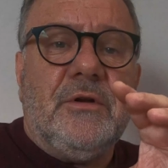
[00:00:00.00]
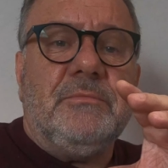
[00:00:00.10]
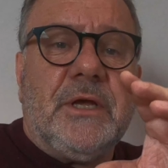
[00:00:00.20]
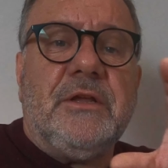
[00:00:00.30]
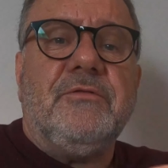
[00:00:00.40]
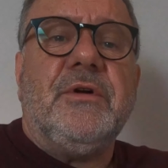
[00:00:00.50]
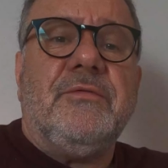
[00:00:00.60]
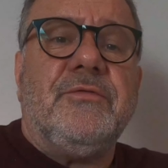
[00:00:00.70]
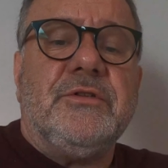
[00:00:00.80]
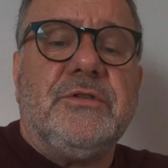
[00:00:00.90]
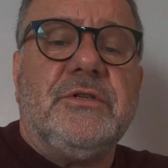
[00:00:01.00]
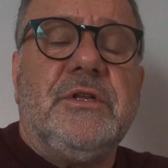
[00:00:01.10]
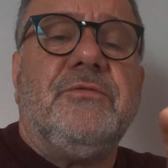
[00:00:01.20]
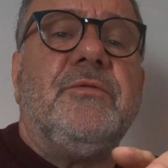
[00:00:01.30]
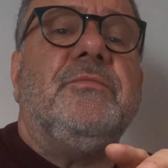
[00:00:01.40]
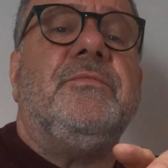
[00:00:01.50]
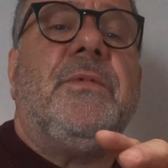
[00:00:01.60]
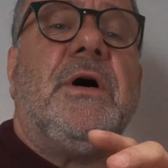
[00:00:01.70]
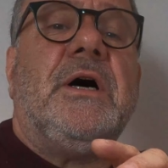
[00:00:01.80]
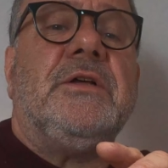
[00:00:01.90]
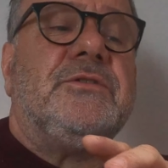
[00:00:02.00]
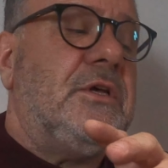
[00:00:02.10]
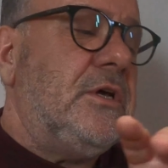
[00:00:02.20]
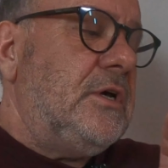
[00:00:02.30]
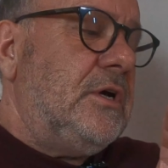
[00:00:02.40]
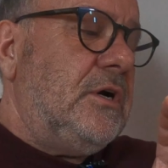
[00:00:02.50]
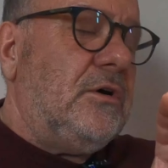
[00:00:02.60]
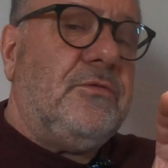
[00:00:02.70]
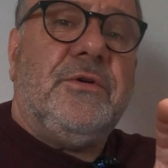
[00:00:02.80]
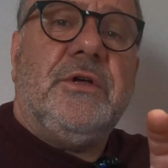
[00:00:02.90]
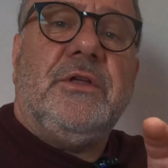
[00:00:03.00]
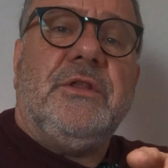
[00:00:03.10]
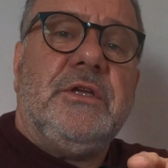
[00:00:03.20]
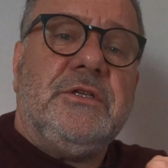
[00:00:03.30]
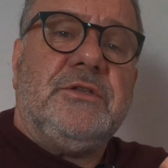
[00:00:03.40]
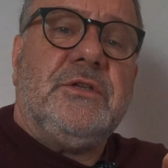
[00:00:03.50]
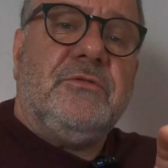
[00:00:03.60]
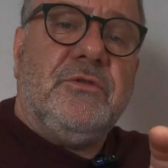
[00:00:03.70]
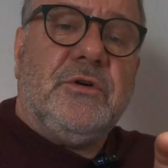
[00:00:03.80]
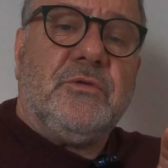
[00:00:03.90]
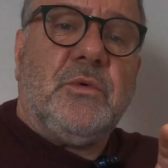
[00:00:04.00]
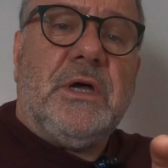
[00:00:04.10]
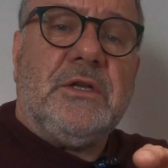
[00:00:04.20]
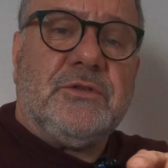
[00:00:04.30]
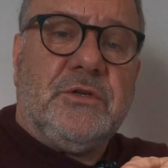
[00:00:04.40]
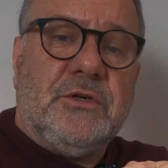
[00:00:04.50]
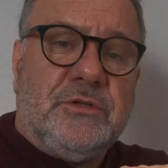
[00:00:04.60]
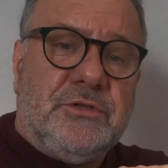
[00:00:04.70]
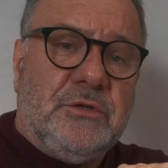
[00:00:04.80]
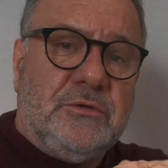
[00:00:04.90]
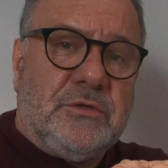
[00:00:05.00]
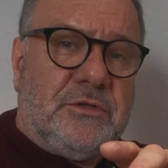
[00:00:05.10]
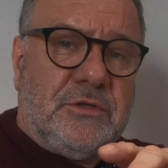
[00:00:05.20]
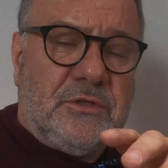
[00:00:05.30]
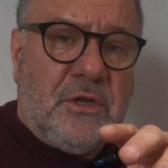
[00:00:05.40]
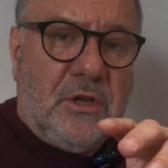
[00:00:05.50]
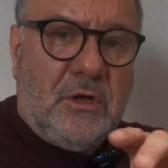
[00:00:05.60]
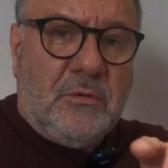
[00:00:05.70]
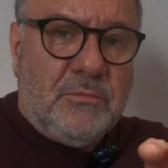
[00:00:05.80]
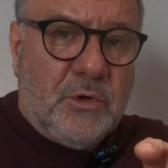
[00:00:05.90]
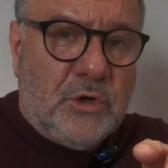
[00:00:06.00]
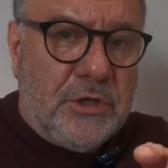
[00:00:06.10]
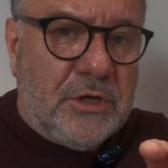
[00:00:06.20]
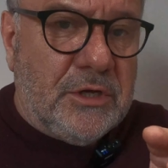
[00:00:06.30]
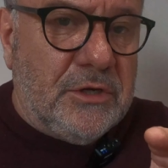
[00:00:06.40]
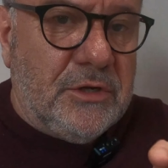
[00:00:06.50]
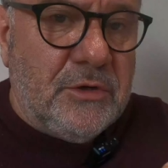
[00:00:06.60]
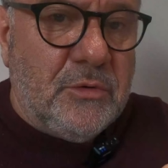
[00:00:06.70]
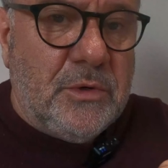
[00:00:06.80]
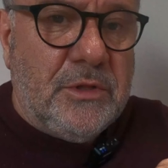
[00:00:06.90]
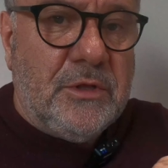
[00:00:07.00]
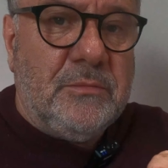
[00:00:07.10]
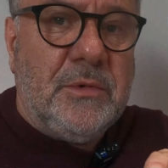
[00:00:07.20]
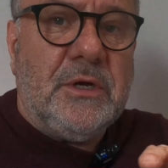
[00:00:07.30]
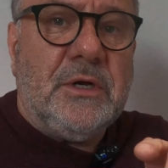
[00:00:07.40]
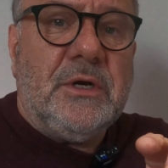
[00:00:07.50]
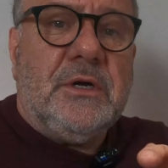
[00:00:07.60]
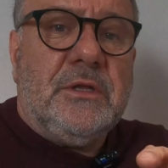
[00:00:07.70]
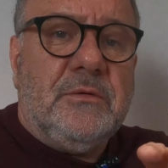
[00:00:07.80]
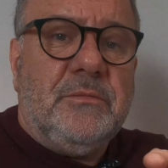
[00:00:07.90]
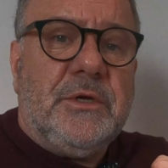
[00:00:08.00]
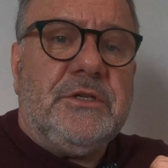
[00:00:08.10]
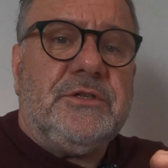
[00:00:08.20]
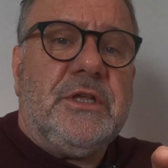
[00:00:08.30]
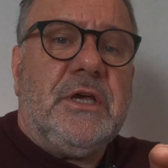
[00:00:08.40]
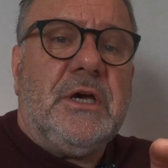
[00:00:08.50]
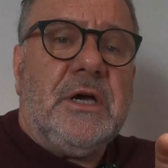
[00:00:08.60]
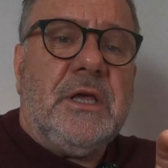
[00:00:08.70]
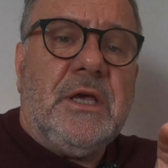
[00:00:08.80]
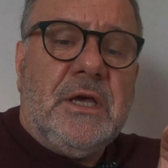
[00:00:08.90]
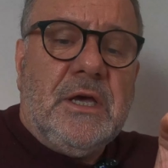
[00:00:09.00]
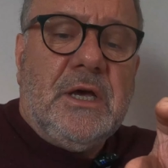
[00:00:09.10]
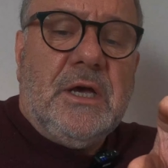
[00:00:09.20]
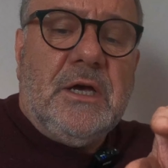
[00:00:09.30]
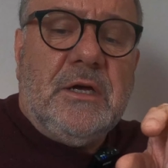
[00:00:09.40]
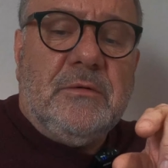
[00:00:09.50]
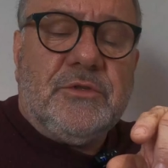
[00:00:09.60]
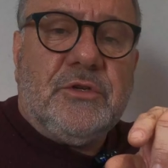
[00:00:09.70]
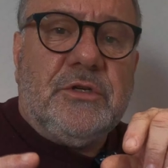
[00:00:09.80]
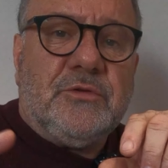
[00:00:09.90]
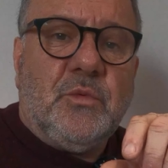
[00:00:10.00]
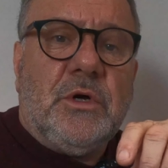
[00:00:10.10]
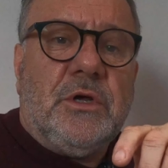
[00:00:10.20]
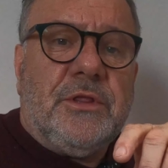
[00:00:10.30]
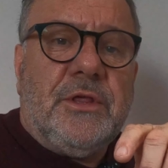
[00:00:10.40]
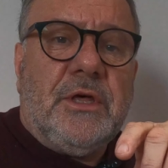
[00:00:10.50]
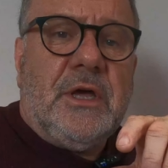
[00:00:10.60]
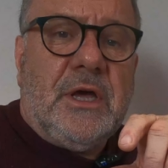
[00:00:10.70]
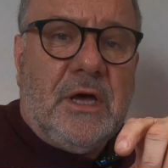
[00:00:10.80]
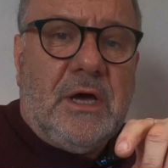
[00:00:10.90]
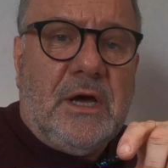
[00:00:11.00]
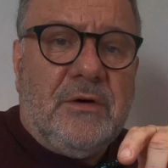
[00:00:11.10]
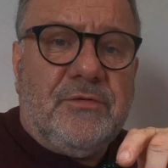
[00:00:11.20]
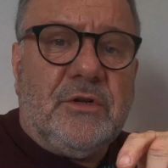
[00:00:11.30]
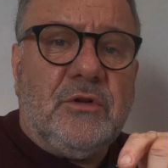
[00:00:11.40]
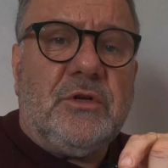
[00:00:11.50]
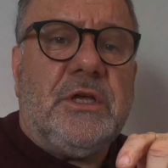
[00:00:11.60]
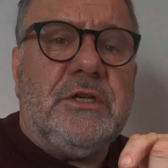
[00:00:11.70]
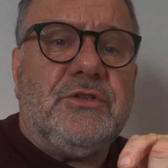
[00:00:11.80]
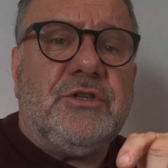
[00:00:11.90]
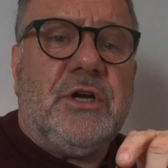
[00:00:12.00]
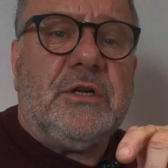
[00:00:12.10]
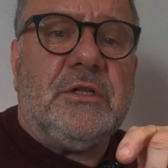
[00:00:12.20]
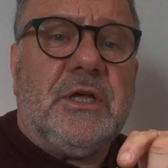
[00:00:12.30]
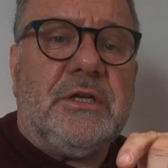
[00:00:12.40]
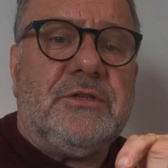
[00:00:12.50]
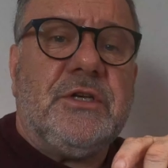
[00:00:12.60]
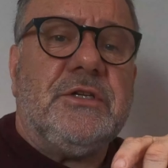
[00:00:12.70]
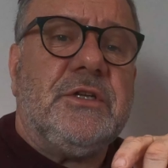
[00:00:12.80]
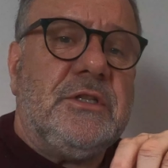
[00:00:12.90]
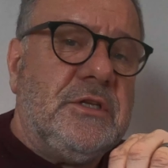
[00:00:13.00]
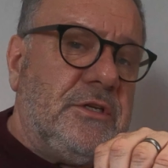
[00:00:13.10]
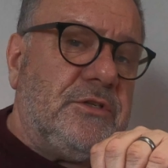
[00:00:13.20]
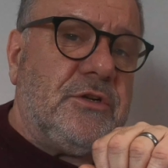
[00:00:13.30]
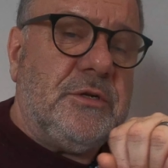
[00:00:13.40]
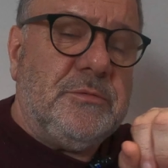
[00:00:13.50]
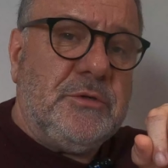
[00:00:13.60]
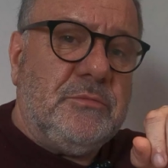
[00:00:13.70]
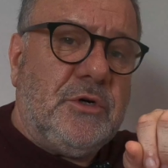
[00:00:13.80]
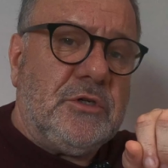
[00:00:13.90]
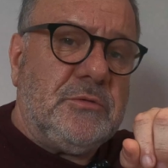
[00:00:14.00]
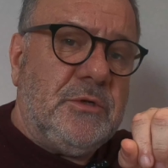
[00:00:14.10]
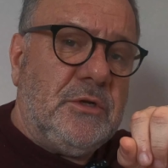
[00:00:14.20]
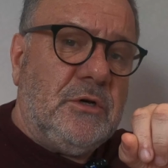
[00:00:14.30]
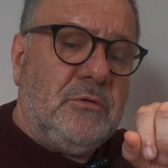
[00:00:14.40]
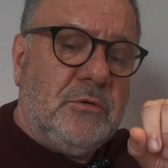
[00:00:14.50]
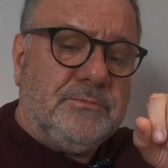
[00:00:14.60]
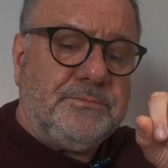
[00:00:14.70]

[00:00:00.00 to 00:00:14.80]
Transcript: making reference to different parts of these Rode Wireless Go 2s, because there's a lot more you can do with them than meets the eye. So it's worth having a look at his channel. Like I say, it's in the description box below.